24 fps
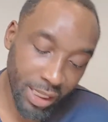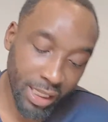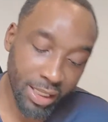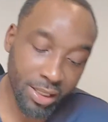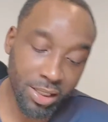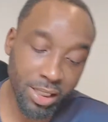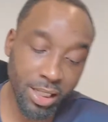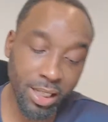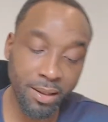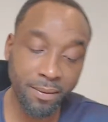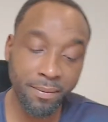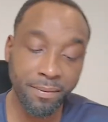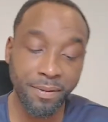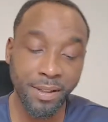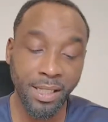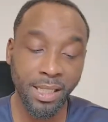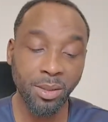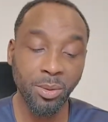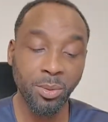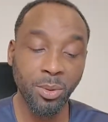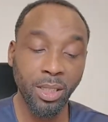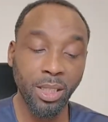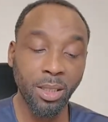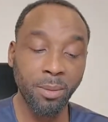There's certain
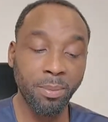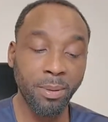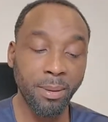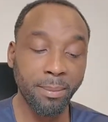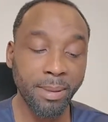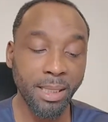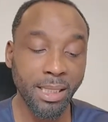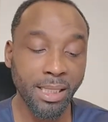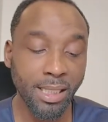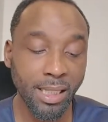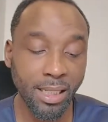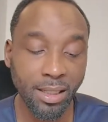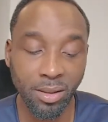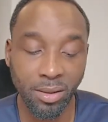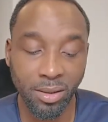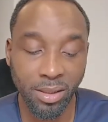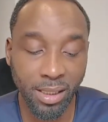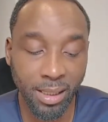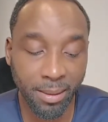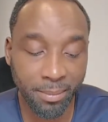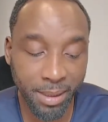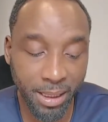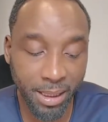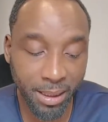things what you probably said
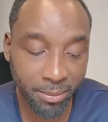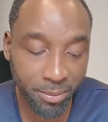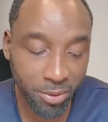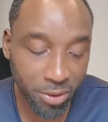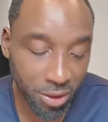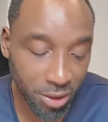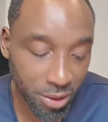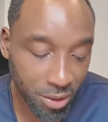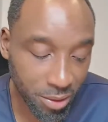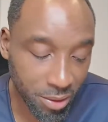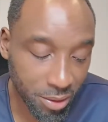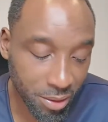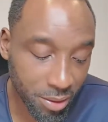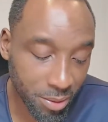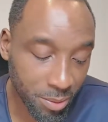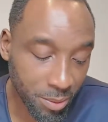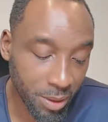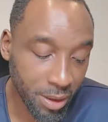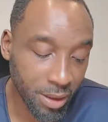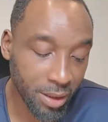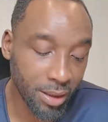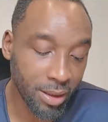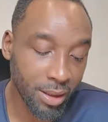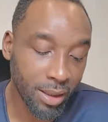on some of them tunes,
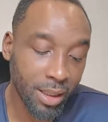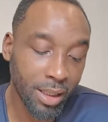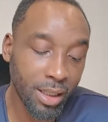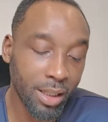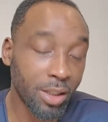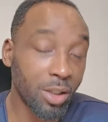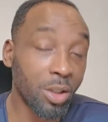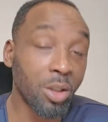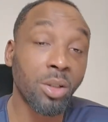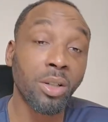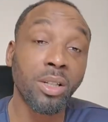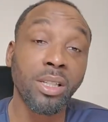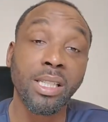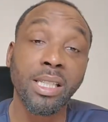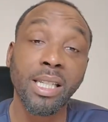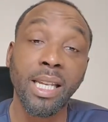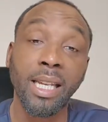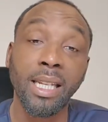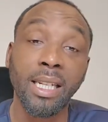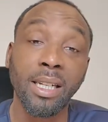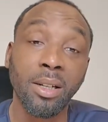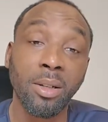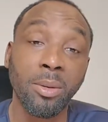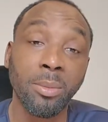what you can't
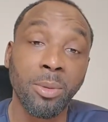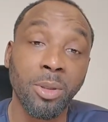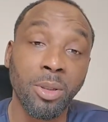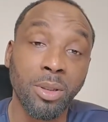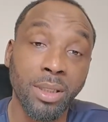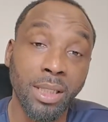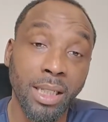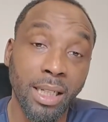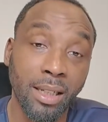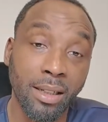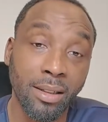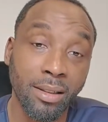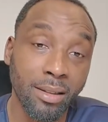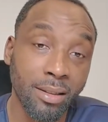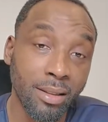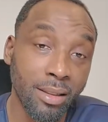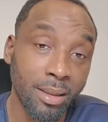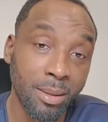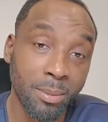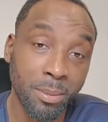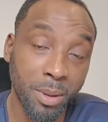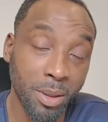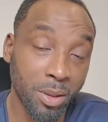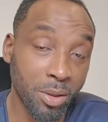say no more now,
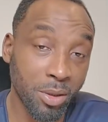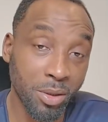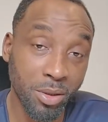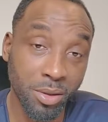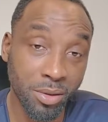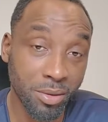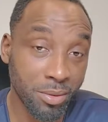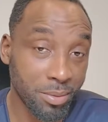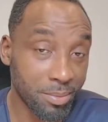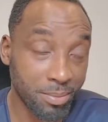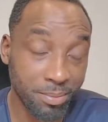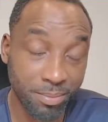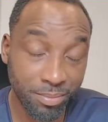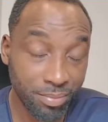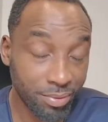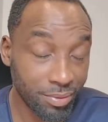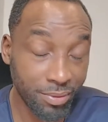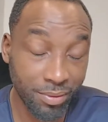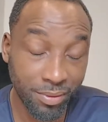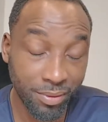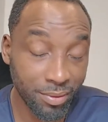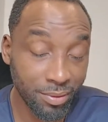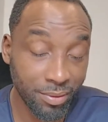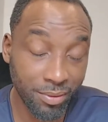because
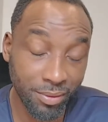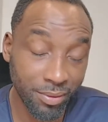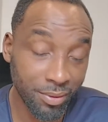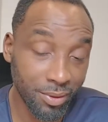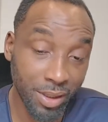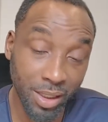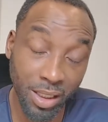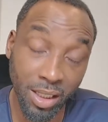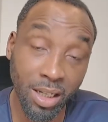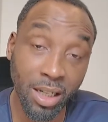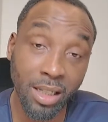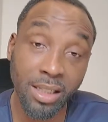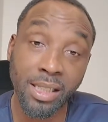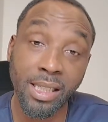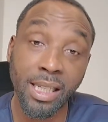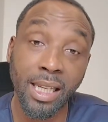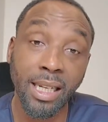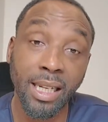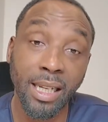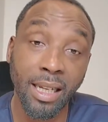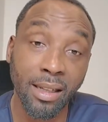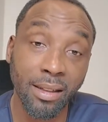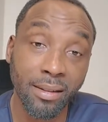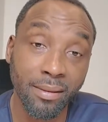you can't say
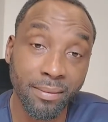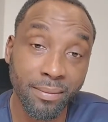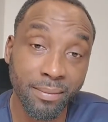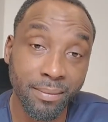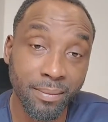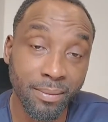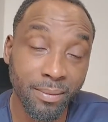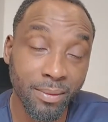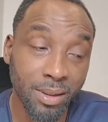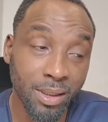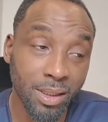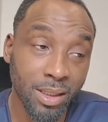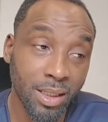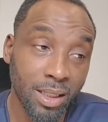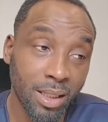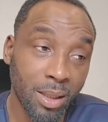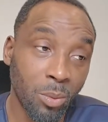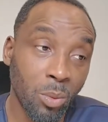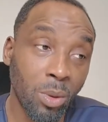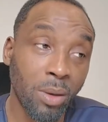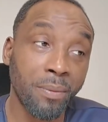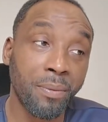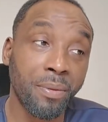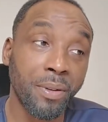that.
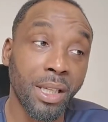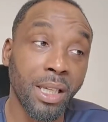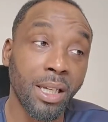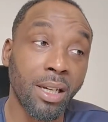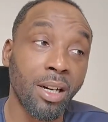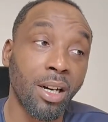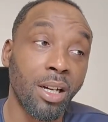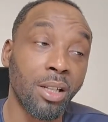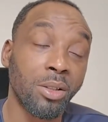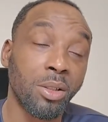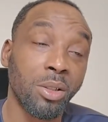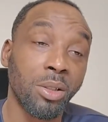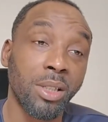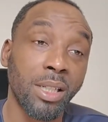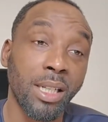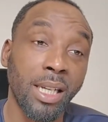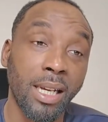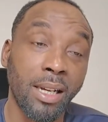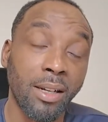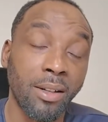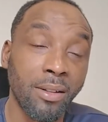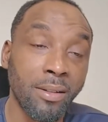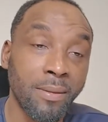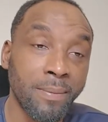And one thing you can't do
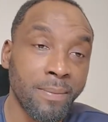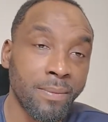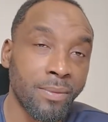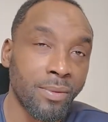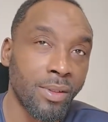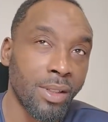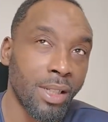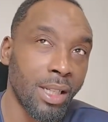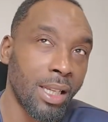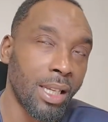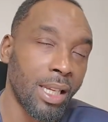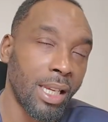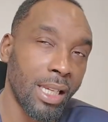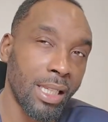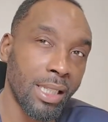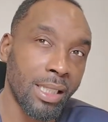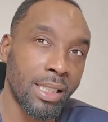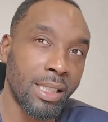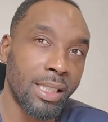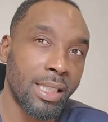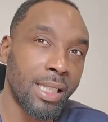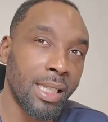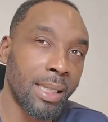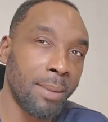now
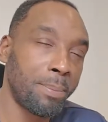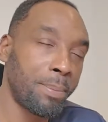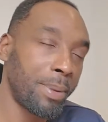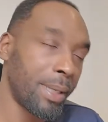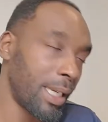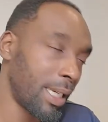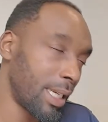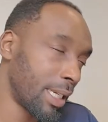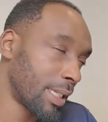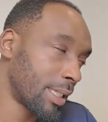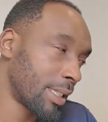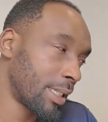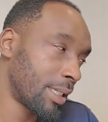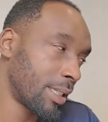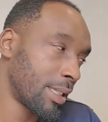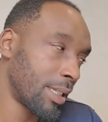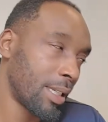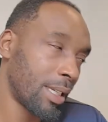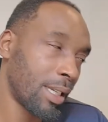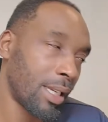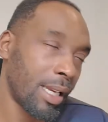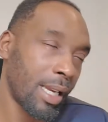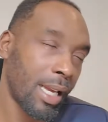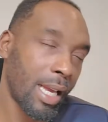is
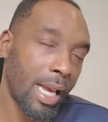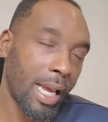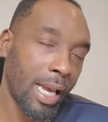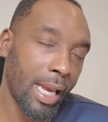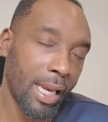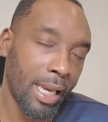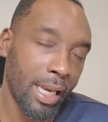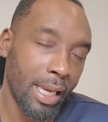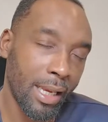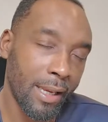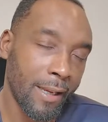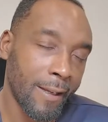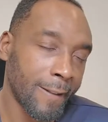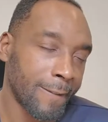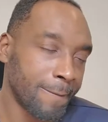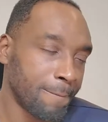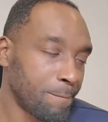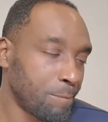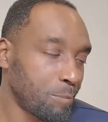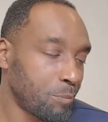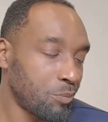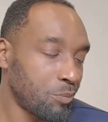depict a